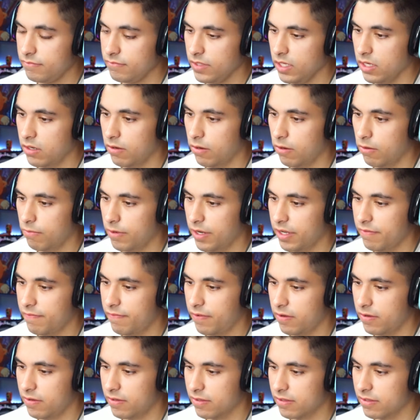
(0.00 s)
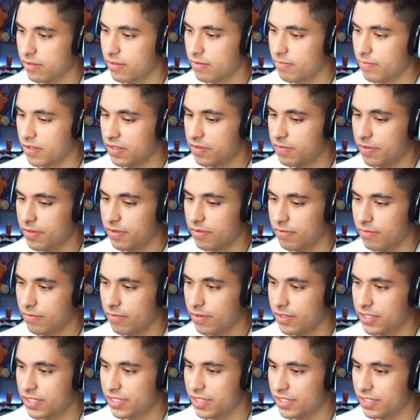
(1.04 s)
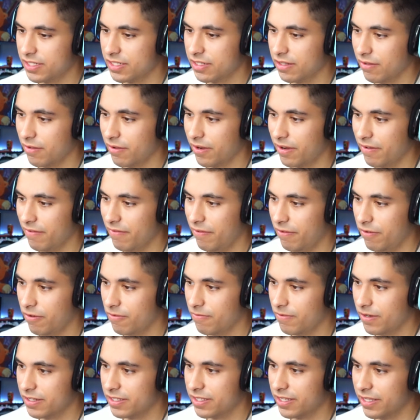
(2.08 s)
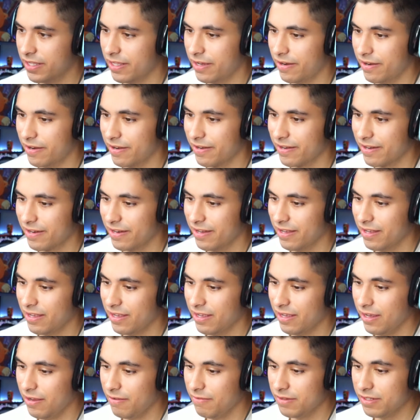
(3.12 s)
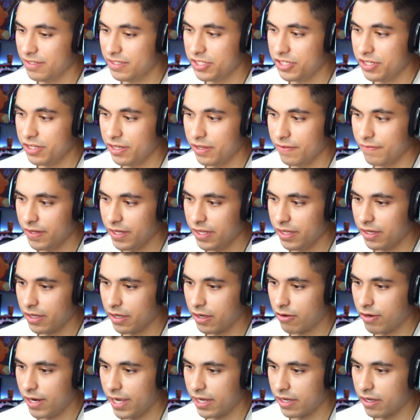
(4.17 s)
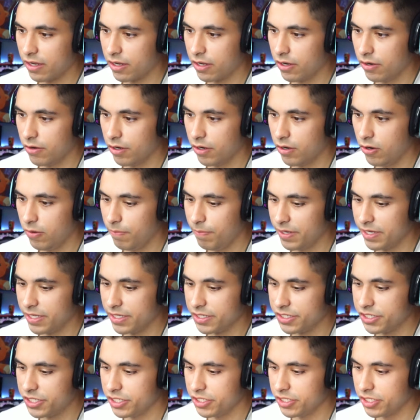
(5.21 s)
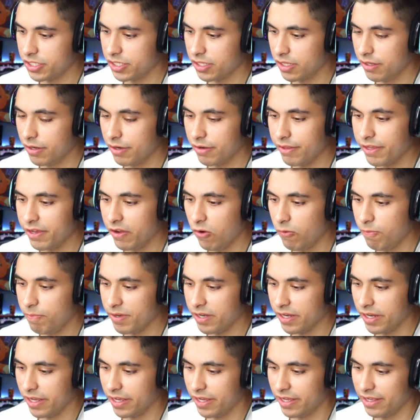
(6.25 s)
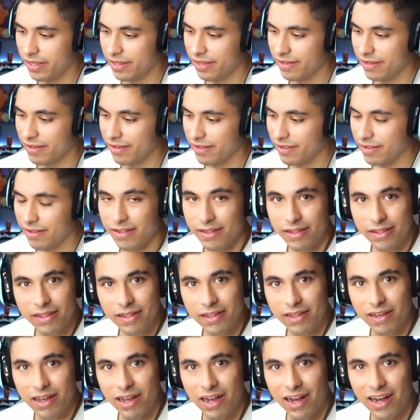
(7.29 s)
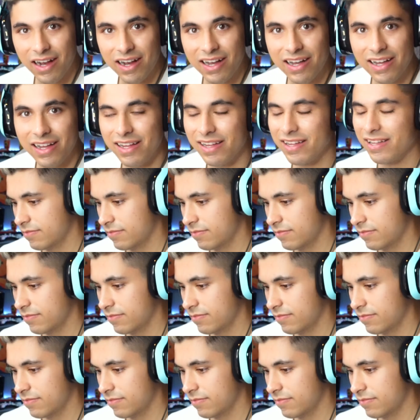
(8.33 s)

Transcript: Oh, Red Vault. Must be what she's looking for. What's in there? She didn't even need to crack a code to open it. She just literally opened it. Huh?